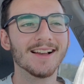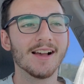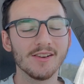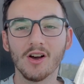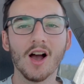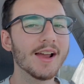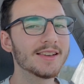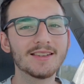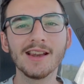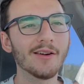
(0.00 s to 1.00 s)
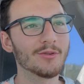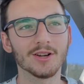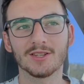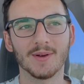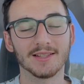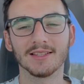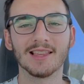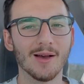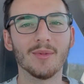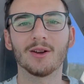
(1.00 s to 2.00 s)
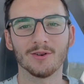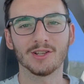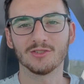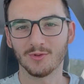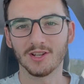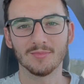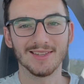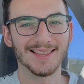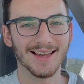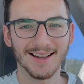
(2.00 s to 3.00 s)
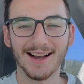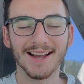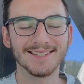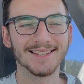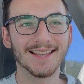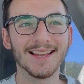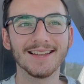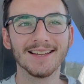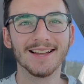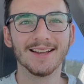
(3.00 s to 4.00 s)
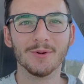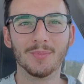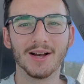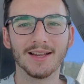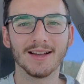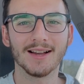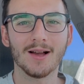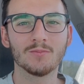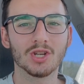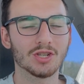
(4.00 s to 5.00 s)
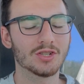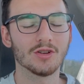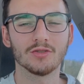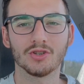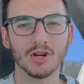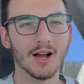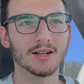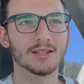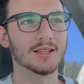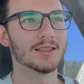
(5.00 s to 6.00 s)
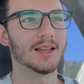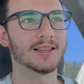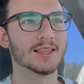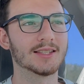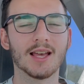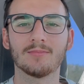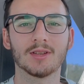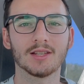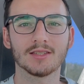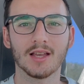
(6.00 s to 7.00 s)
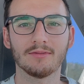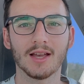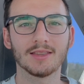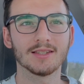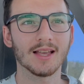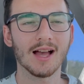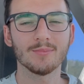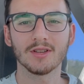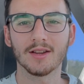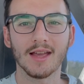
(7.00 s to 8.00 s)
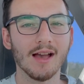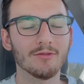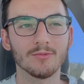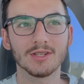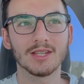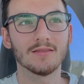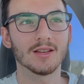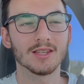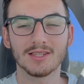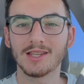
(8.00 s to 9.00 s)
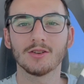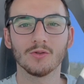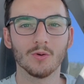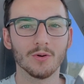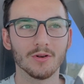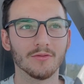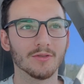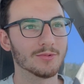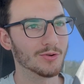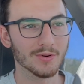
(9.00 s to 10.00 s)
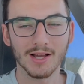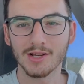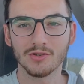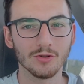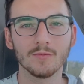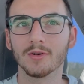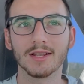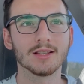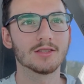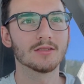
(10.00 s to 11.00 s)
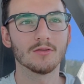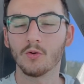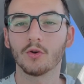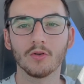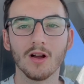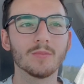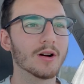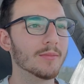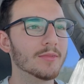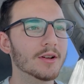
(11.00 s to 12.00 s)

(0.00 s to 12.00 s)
I know I never expected that my earnings were gonna be that high today, but I'm just so shocked in like the 10 minutes I've had these apps on, I haven't received a single order from DoorDash, Uber Eats, or Grubhub.